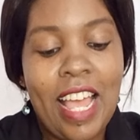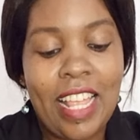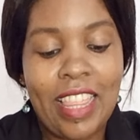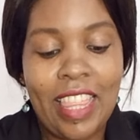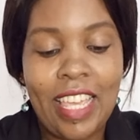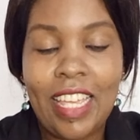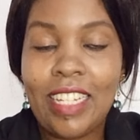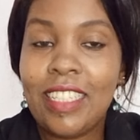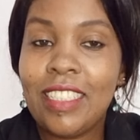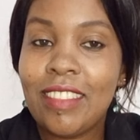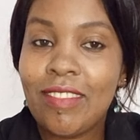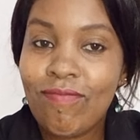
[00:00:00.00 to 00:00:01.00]
And then
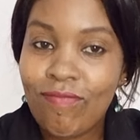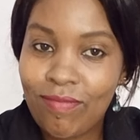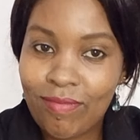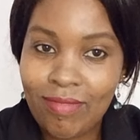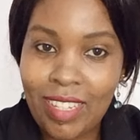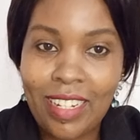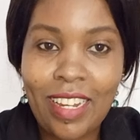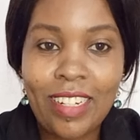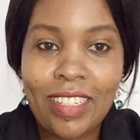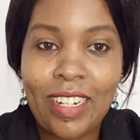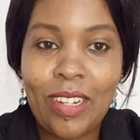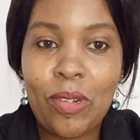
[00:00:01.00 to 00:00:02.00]
the dark
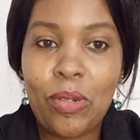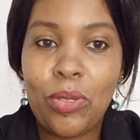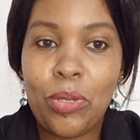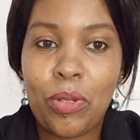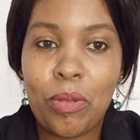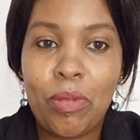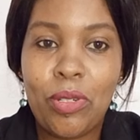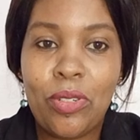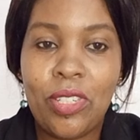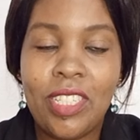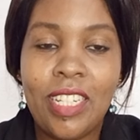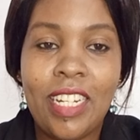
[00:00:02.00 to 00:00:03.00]
knuckles will be
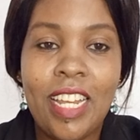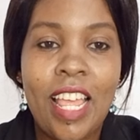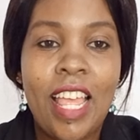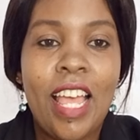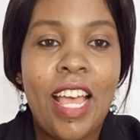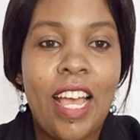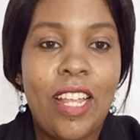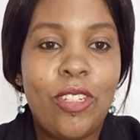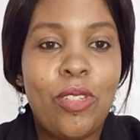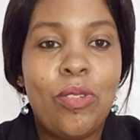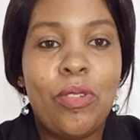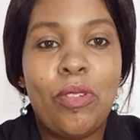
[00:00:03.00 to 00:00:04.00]
treated,
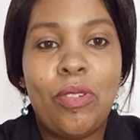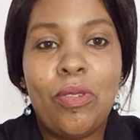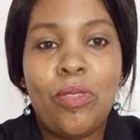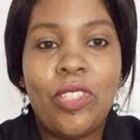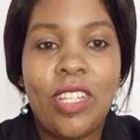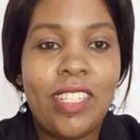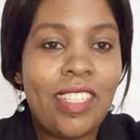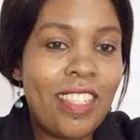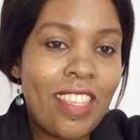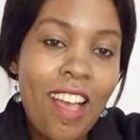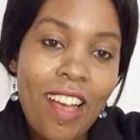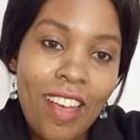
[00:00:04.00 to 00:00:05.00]
and you'll look just
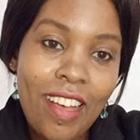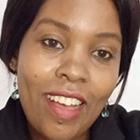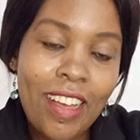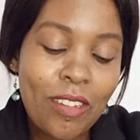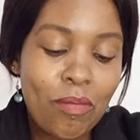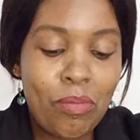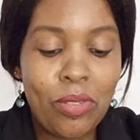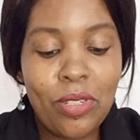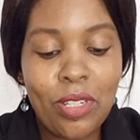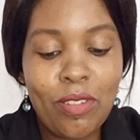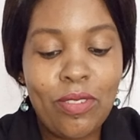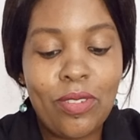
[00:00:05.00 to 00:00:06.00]
young,
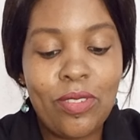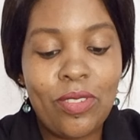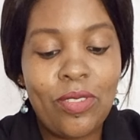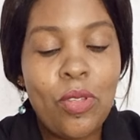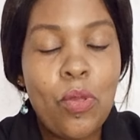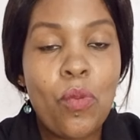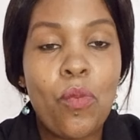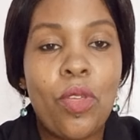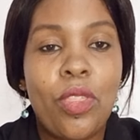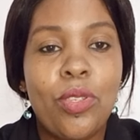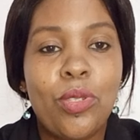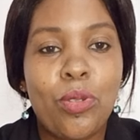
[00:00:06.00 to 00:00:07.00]
beautiful,
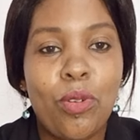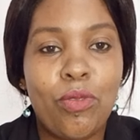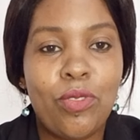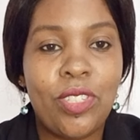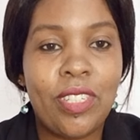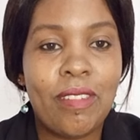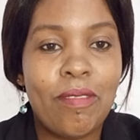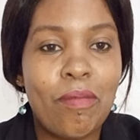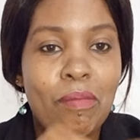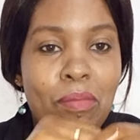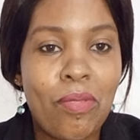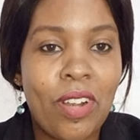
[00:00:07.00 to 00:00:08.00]
with soft,
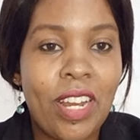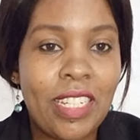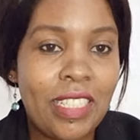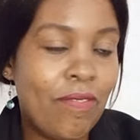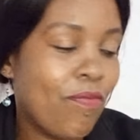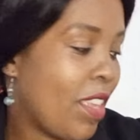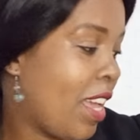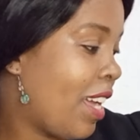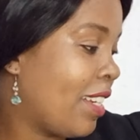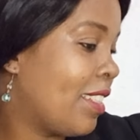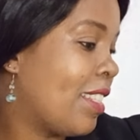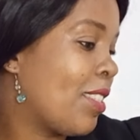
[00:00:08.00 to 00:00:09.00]
bright
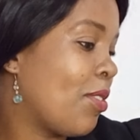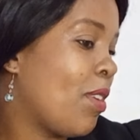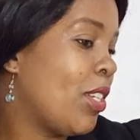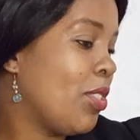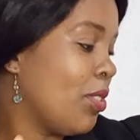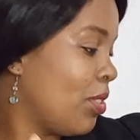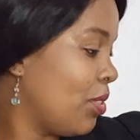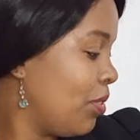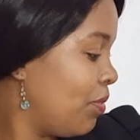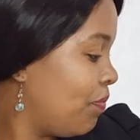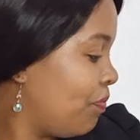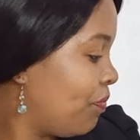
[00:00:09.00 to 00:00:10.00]
hands. So what you do
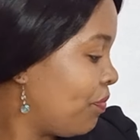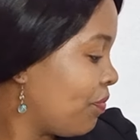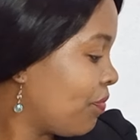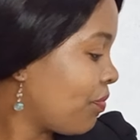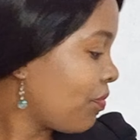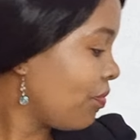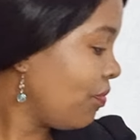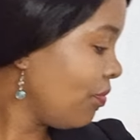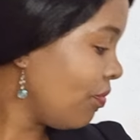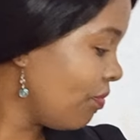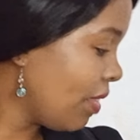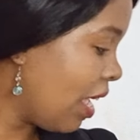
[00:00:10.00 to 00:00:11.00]

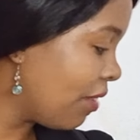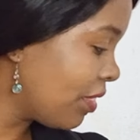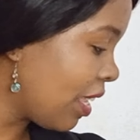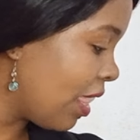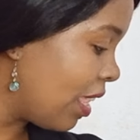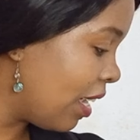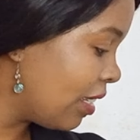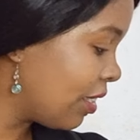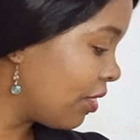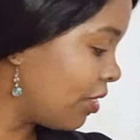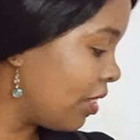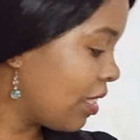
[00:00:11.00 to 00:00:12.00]
after that,
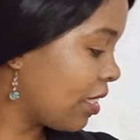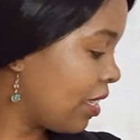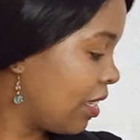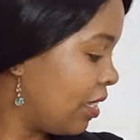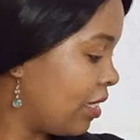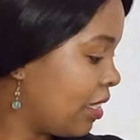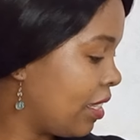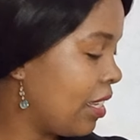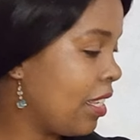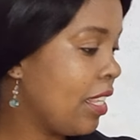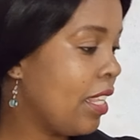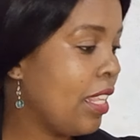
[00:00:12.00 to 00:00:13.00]
you just get
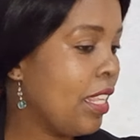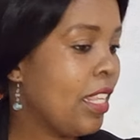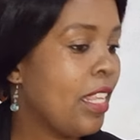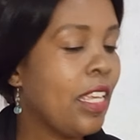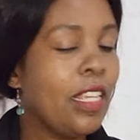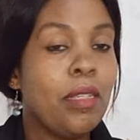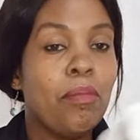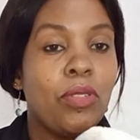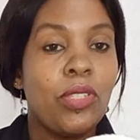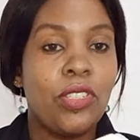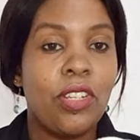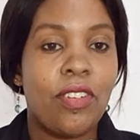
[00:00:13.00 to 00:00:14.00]
any
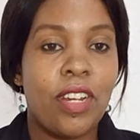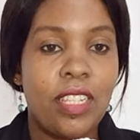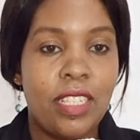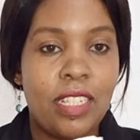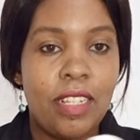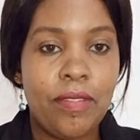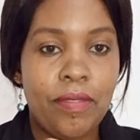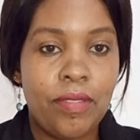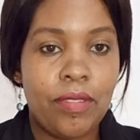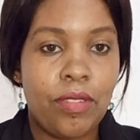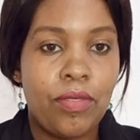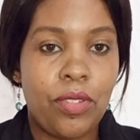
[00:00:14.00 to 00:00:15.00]
moisturizer
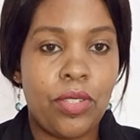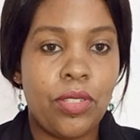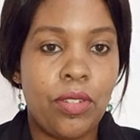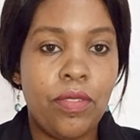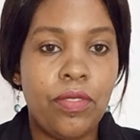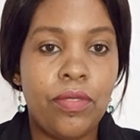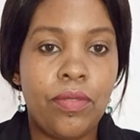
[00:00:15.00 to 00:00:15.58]
of yourself.